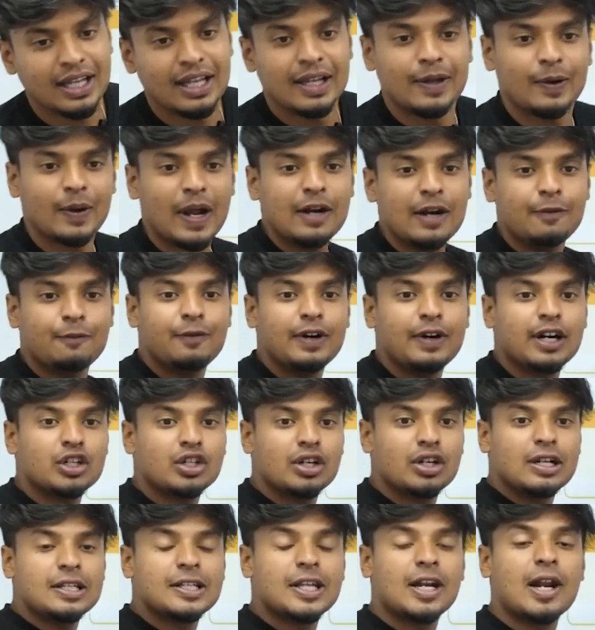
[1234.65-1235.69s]
right?
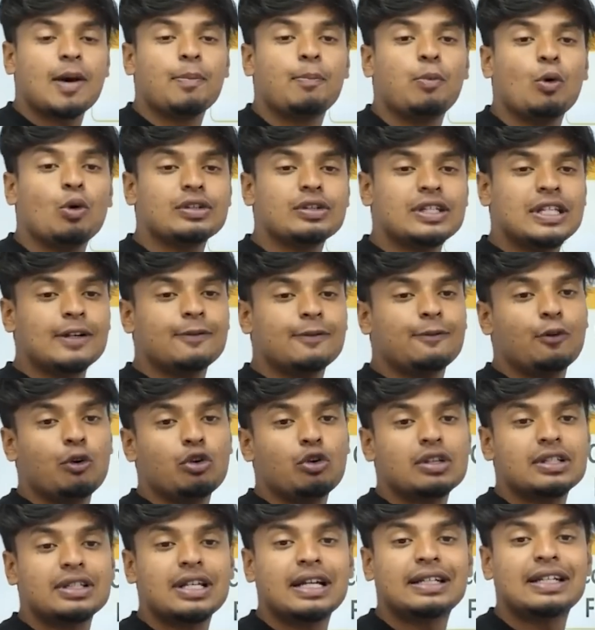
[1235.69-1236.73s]
Friction is an opposing
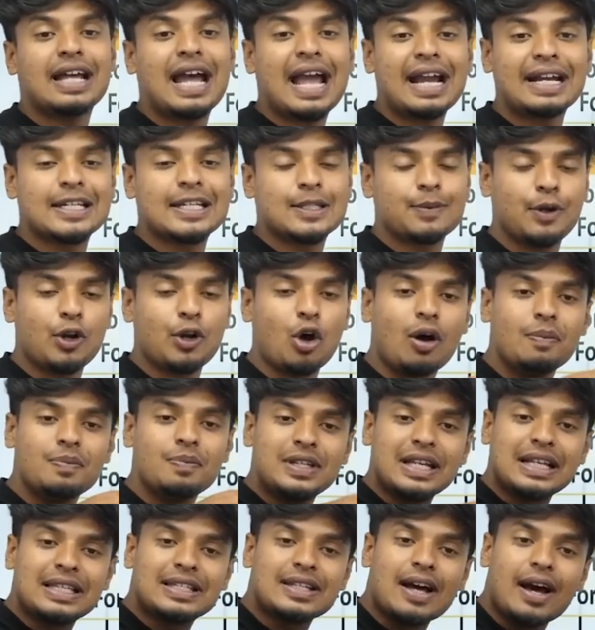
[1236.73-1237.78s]
force that acts when
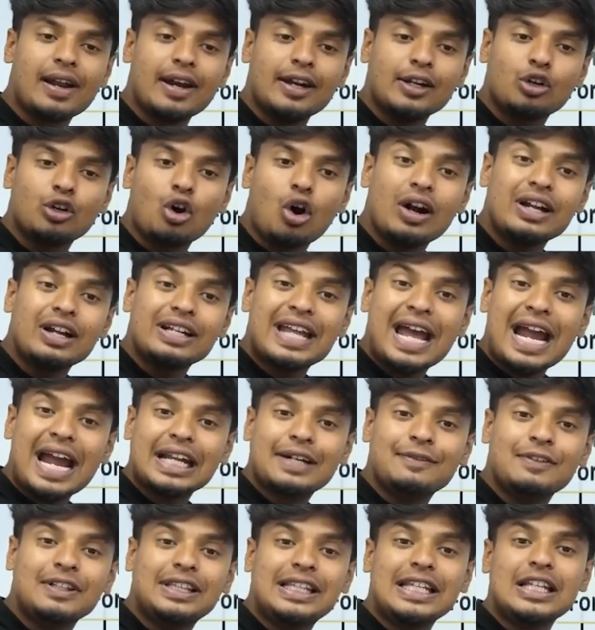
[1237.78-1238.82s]
objects are in contact
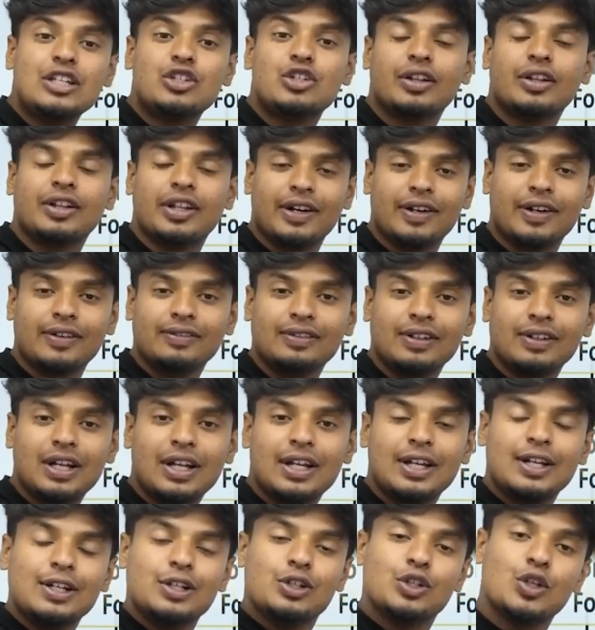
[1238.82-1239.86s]
with each other.
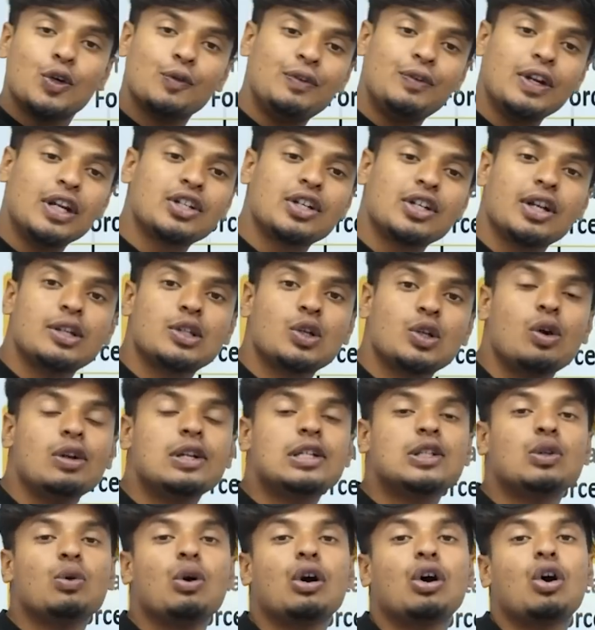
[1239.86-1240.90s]
So friction is
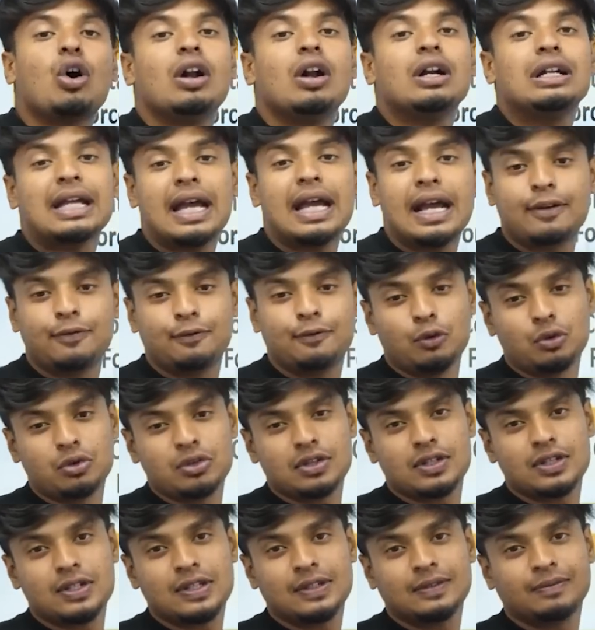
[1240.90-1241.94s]
also a contact
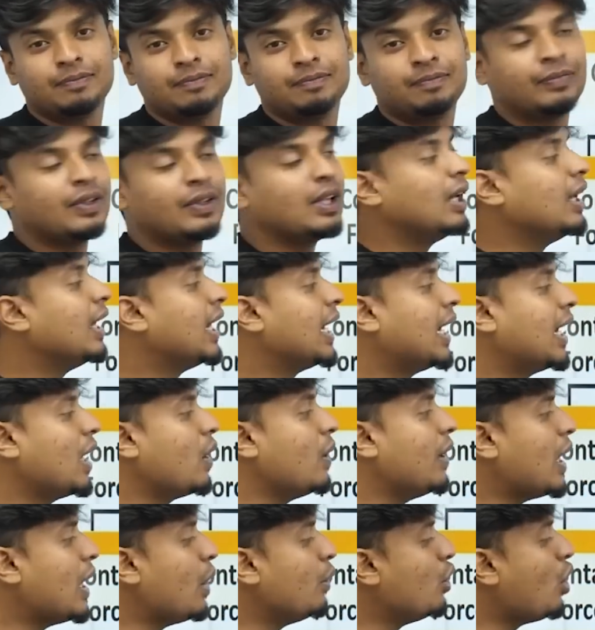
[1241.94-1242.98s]
force. Now,
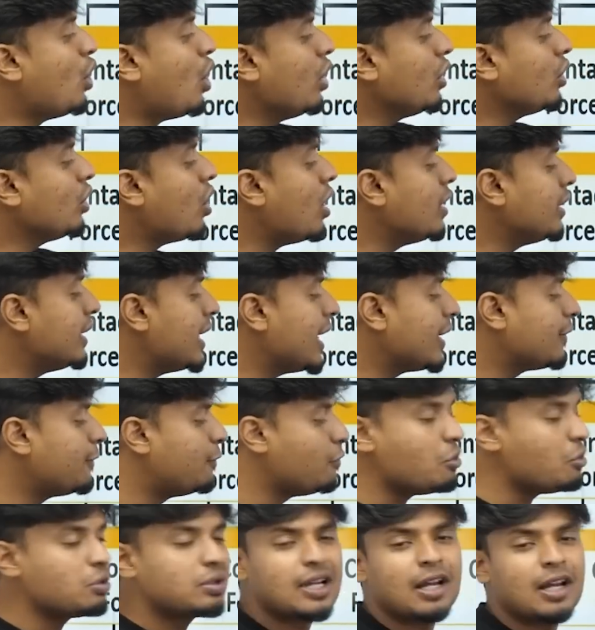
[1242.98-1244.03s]
now non-contact
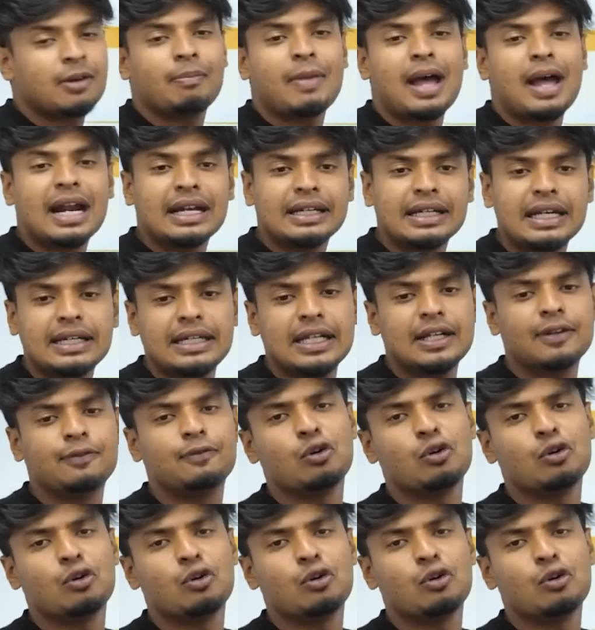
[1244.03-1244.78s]
force are magnetic